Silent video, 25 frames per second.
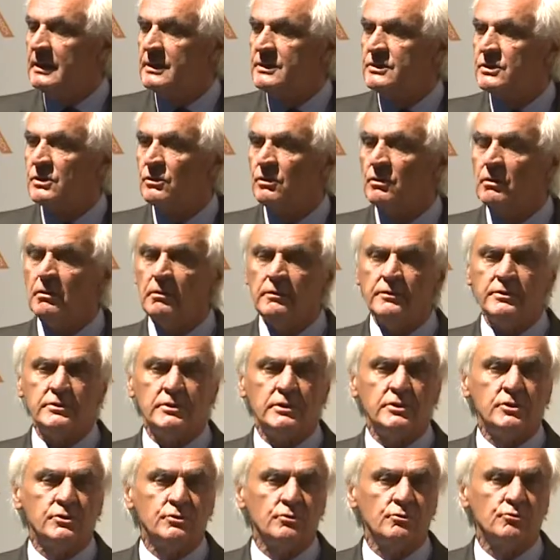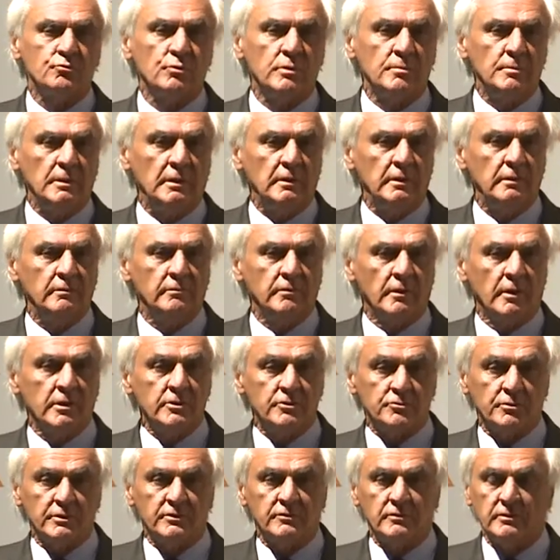So all these issues we believe are
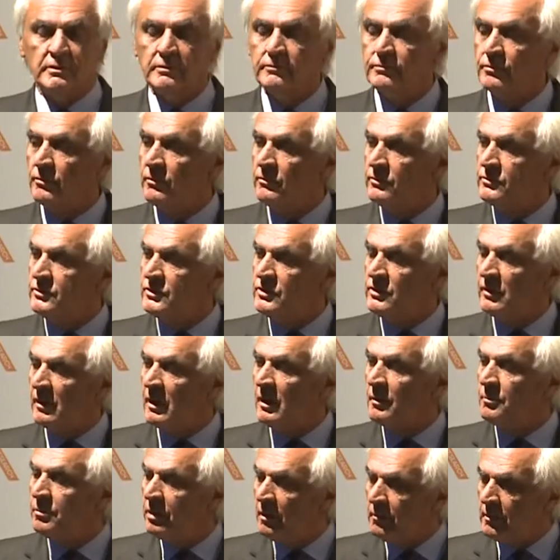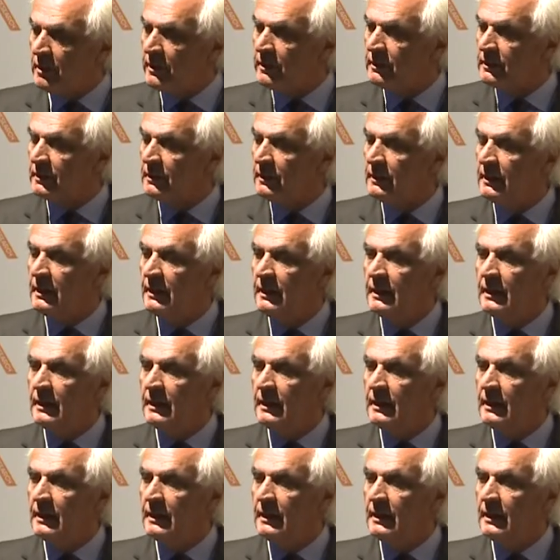interesting for the general public,